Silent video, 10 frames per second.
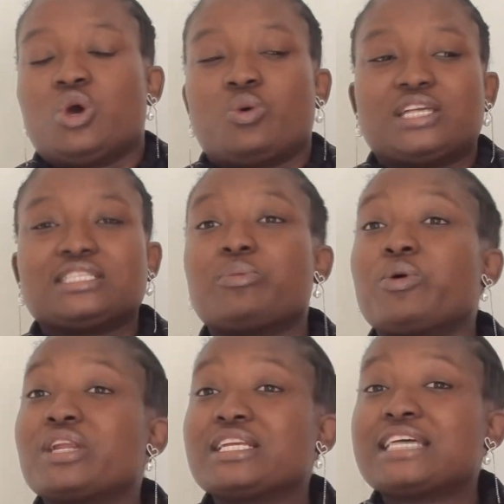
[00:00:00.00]
Once
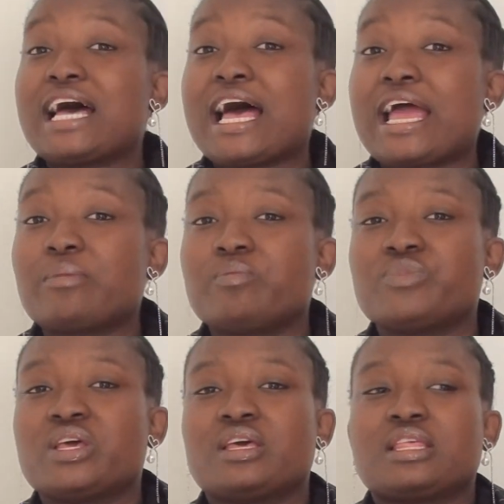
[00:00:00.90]
upon a time,
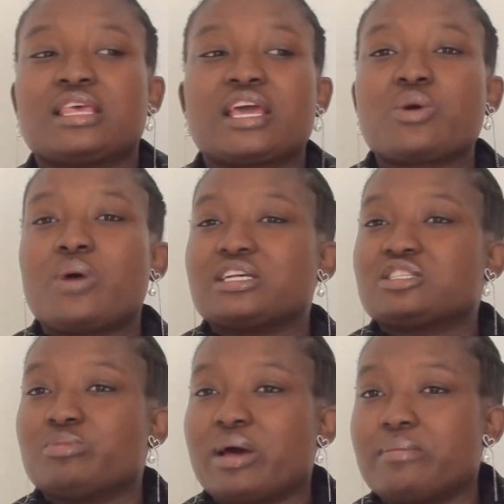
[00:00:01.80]
there
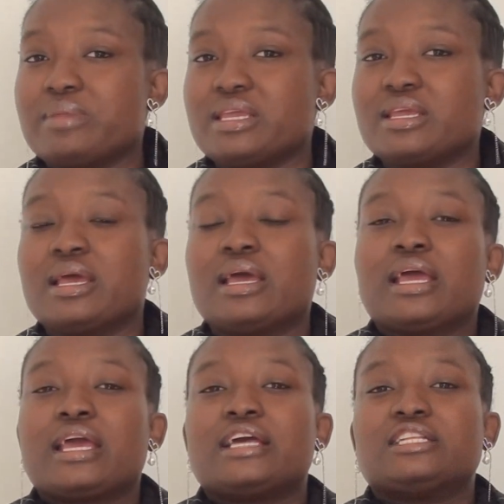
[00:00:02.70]
was mommy,
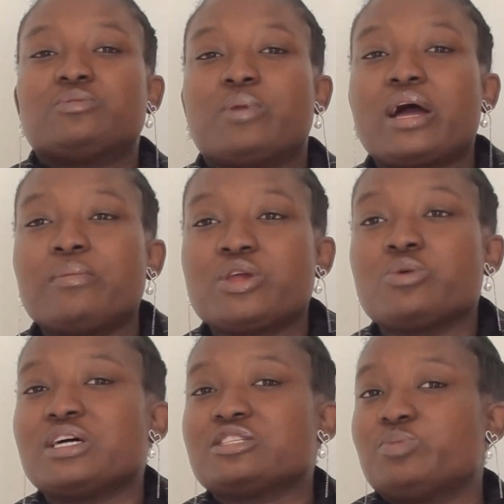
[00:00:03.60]
and mommy
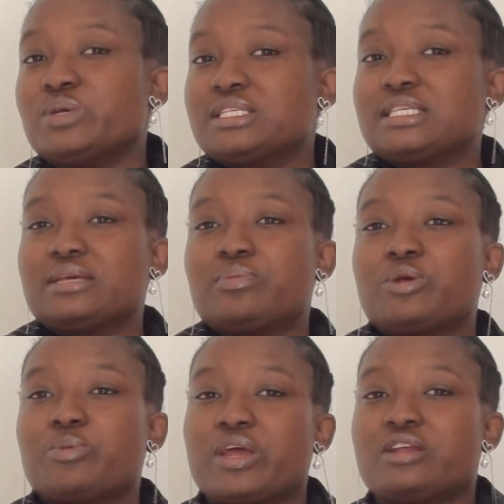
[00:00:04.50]
was busy
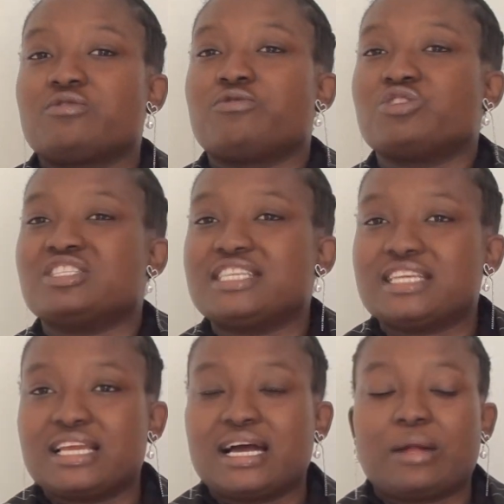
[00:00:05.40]
preparing for
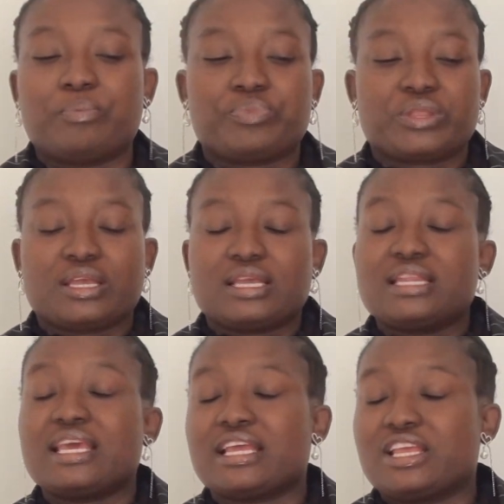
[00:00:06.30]
dinner
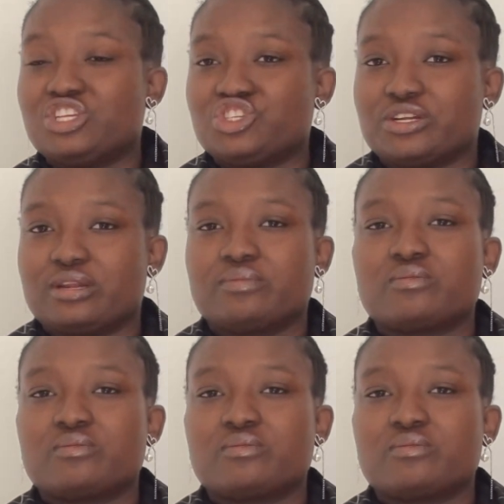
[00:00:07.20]
in her kitchen.